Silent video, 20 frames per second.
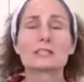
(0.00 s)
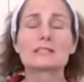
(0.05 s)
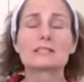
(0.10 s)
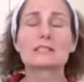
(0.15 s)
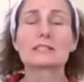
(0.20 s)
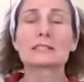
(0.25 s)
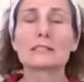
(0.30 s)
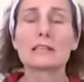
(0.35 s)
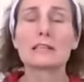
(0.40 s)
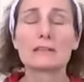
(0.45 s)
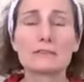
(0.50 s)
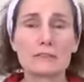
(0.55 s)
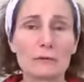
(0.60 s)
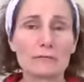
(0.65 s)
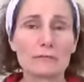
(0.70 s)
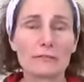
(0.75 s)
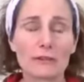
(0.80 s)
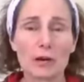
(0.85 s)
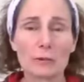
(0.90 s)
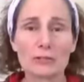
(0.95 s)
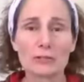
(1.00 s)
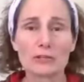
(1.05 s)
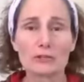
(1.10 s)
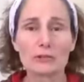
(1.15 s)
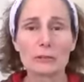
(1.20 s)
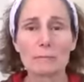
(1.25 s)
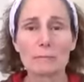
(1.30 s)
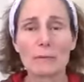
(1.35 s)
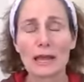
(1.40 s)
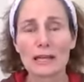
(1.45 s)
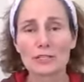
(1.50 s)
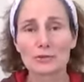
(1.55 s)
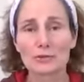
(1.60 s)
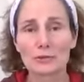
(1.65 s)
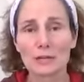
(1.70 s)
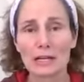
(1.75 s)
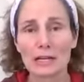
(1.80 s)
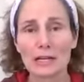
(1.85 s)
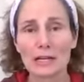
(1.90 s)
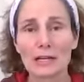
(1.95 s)
This is Lynn from Farmer Street
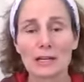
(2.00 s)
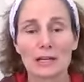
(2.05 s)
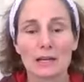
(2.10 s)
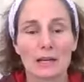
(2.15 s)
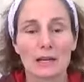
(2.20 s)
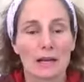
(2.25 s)
Pantry.